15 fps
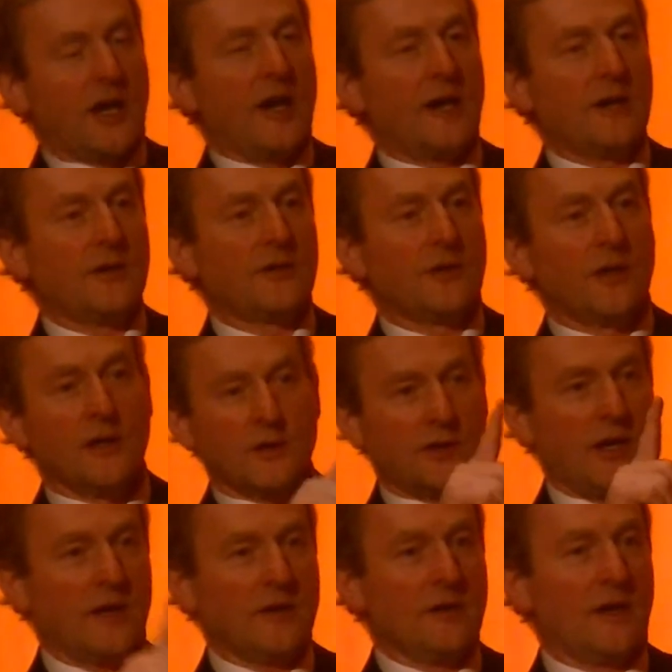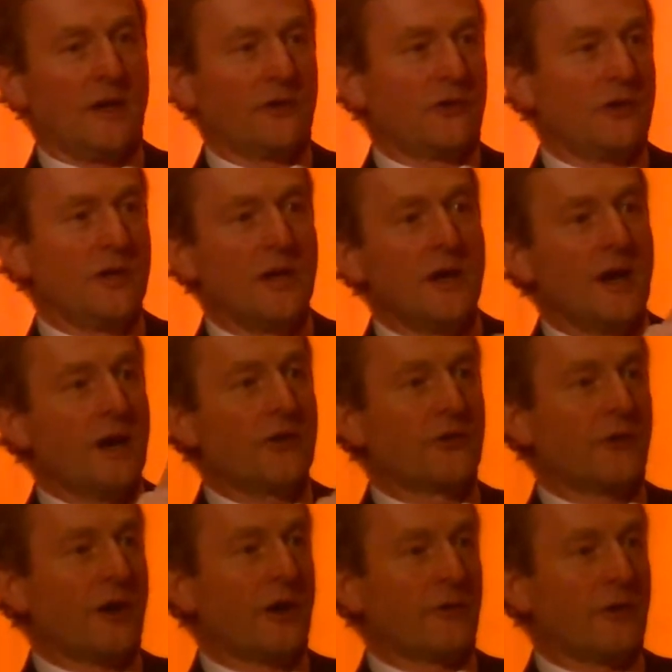talent, technology and
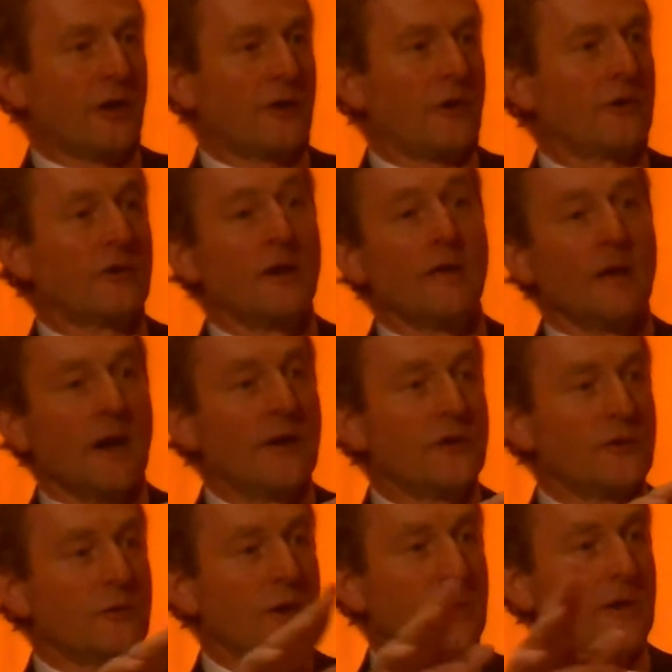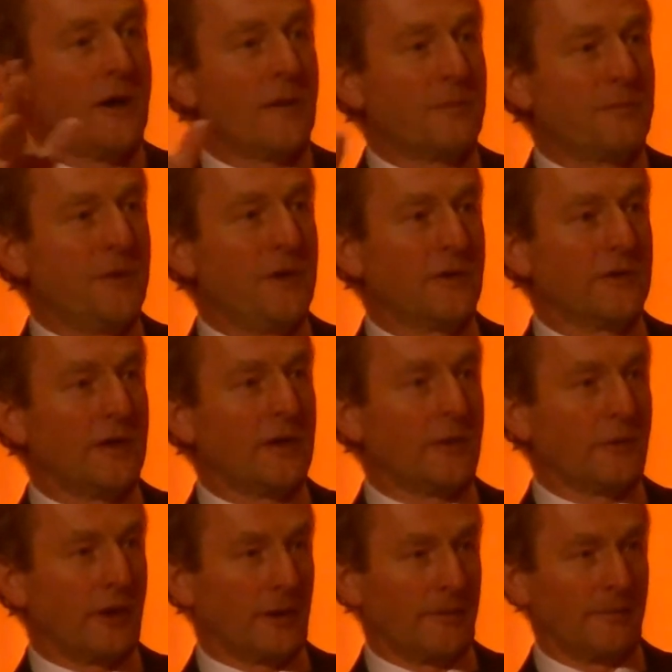track record, and you will not beat it
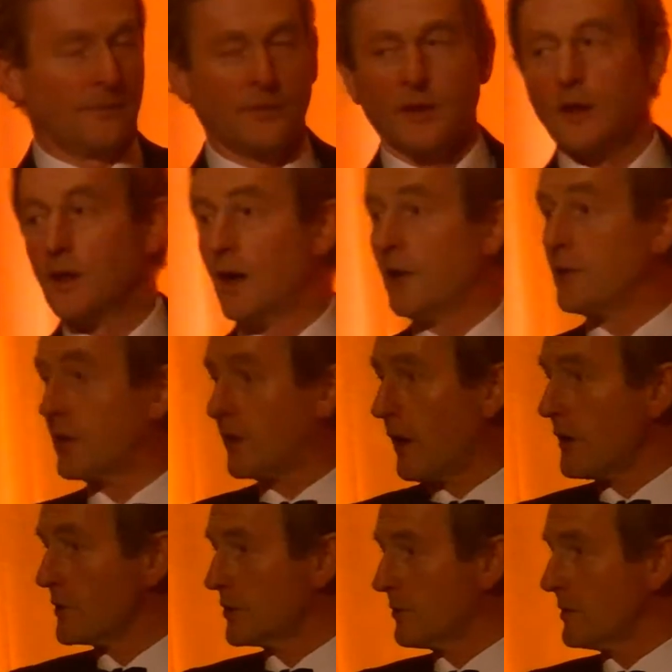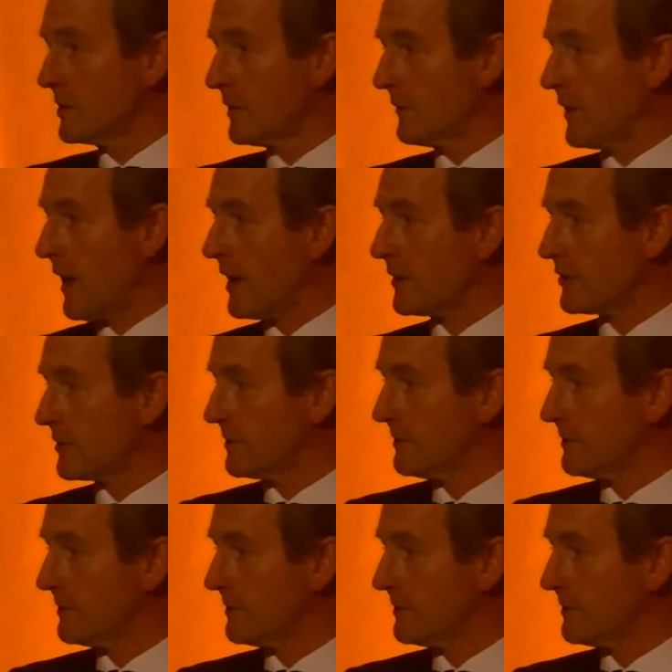anywhere. And the consequence of that